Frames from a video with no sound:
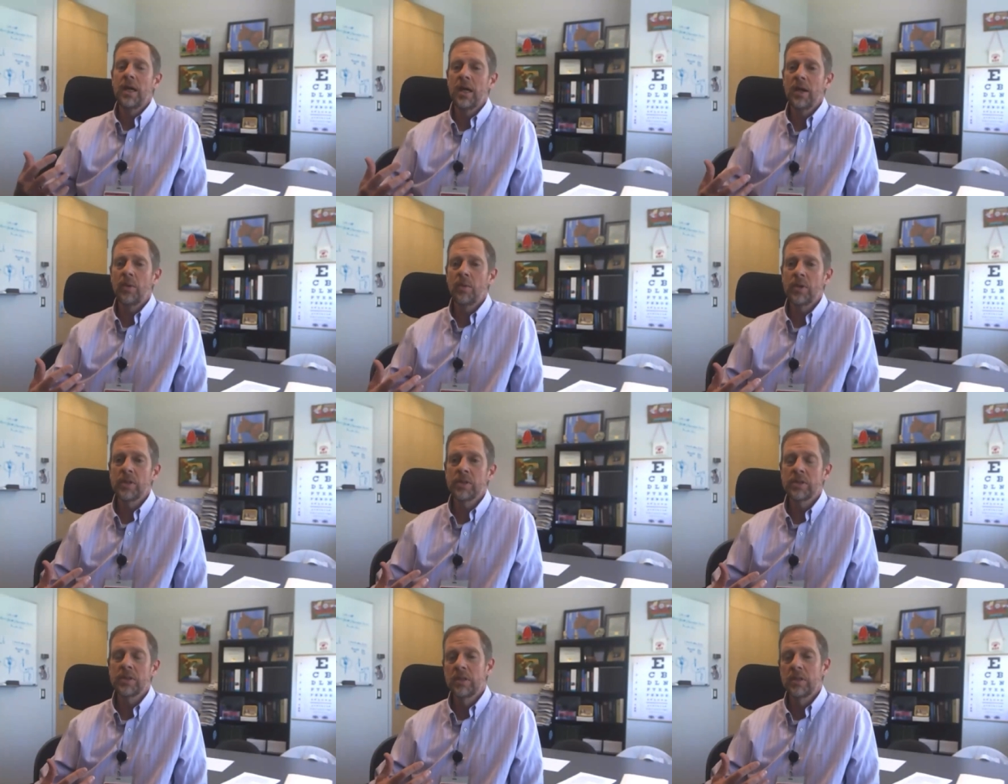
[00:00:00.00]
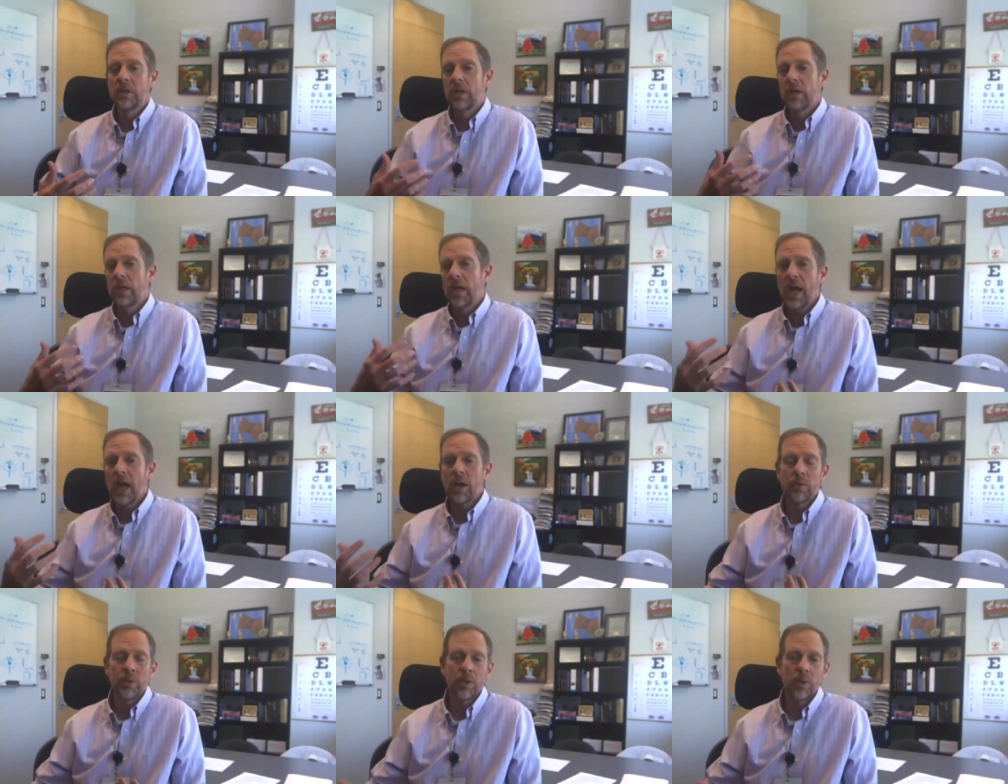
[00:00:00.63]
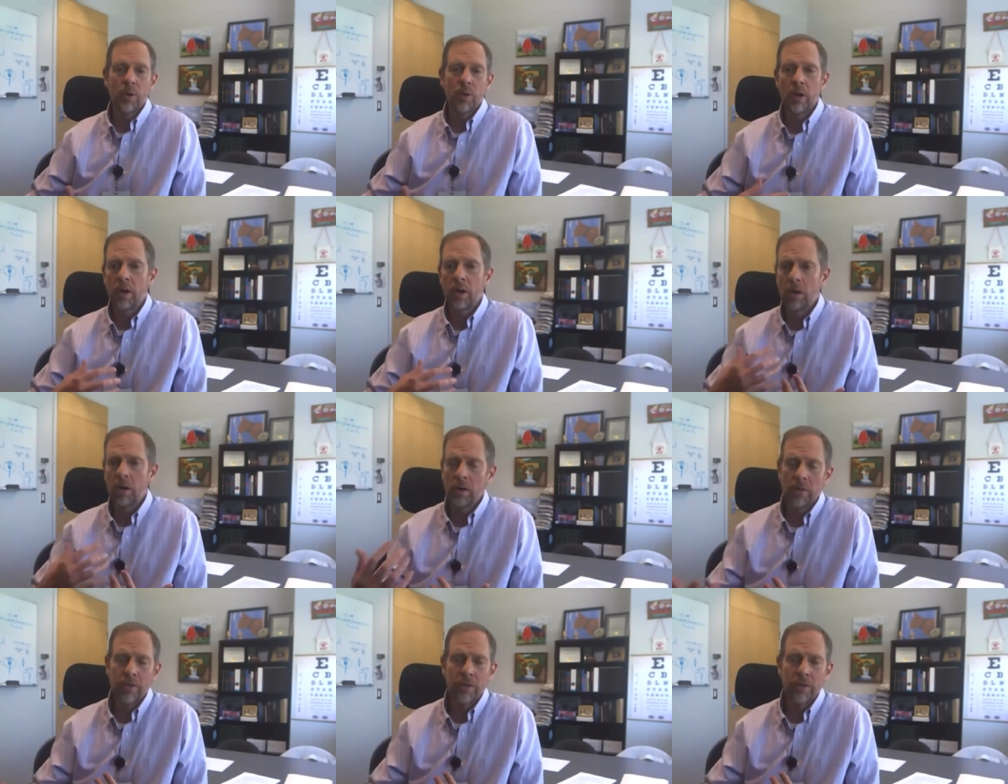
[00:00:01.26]
it was Ecuador
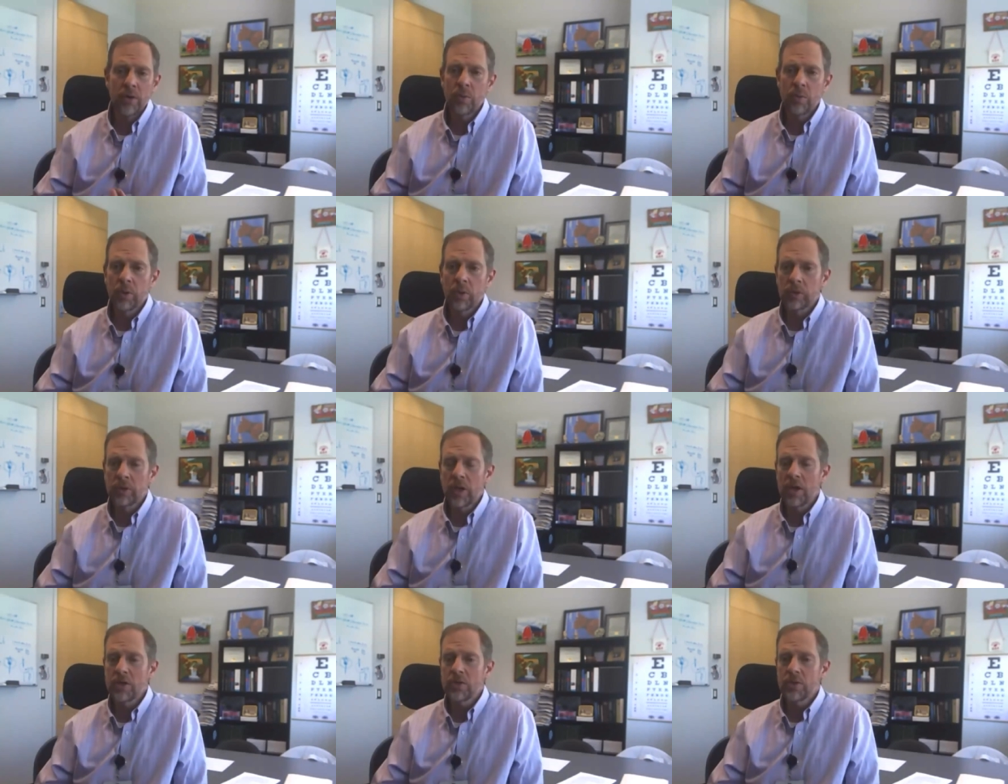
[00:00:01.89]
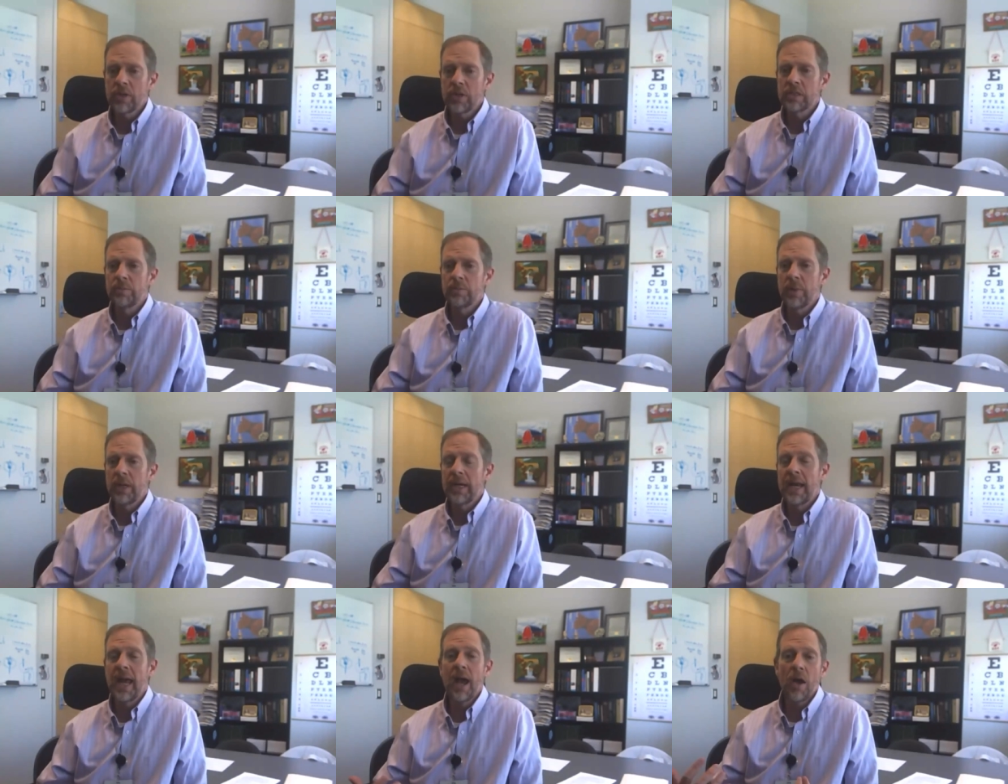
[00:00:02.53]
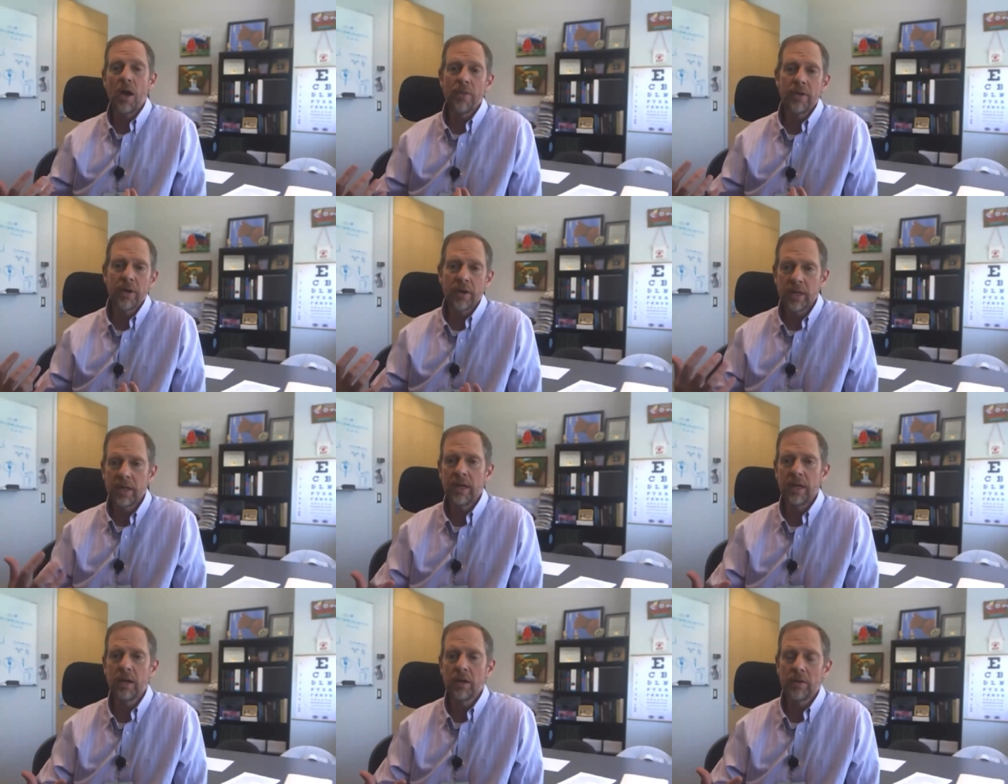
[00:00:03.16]
or third world countries, but now they're
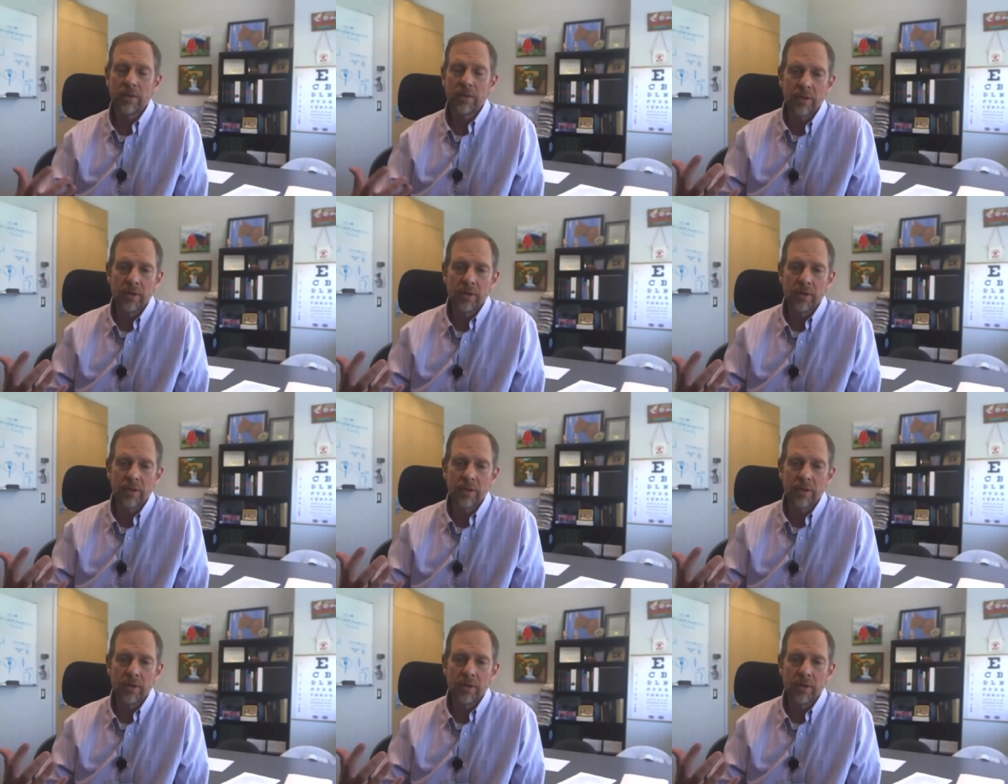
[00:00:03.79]
here.